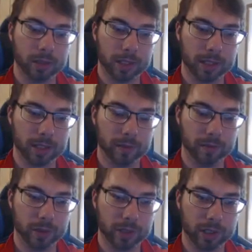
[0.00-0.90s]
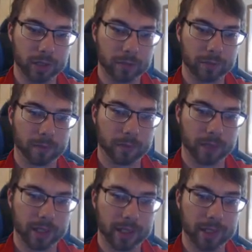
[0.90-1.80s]
Oh, that's kind of unfortunate.
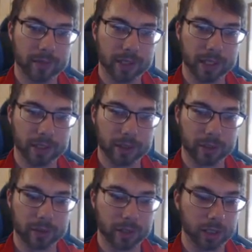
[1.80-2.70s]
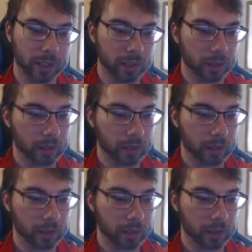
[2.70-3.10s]
Because I think if this gets destroyed...